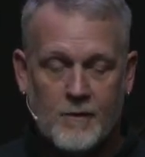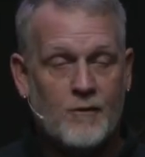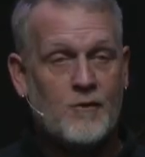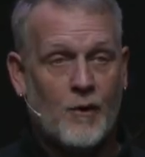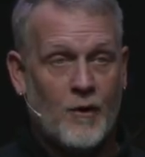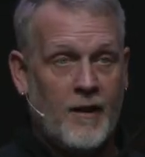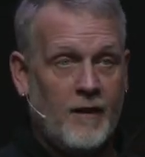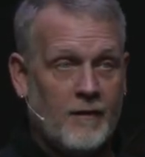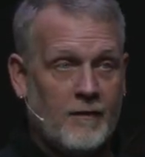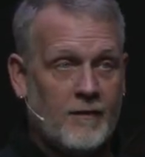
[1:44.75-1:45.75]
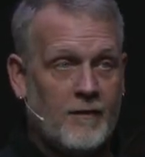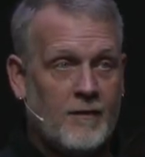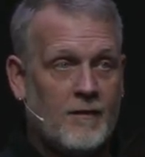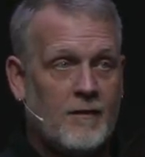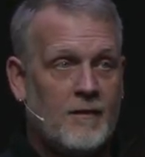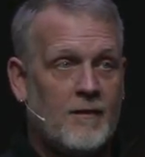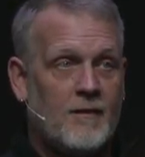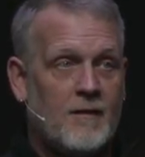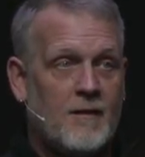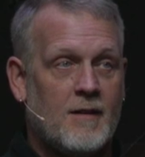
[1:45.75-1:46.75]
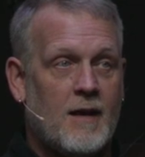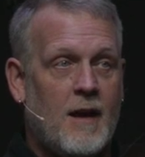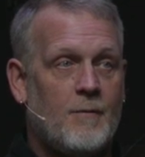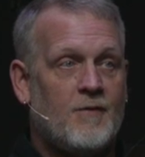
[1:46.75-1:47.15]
Joy? Um,